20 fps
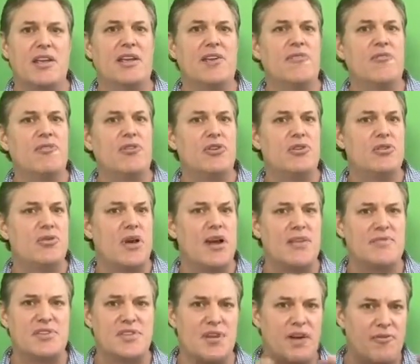If you
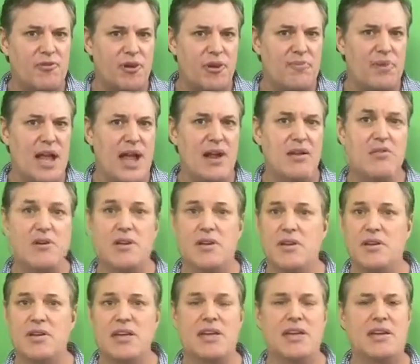have suffered a battery,
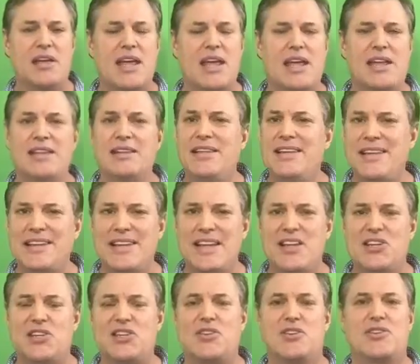you need a
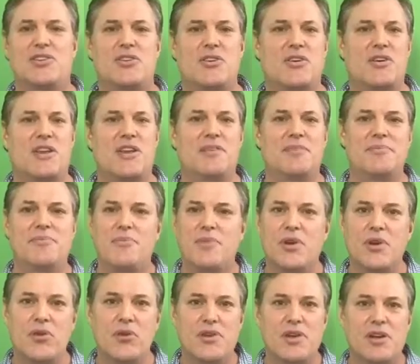litigation attorney.
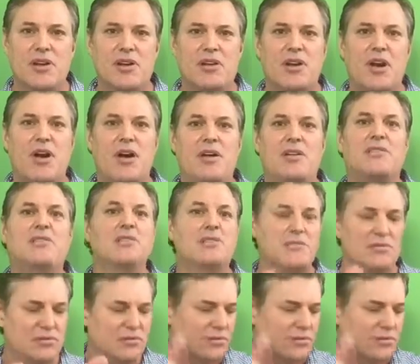Who are you going to call?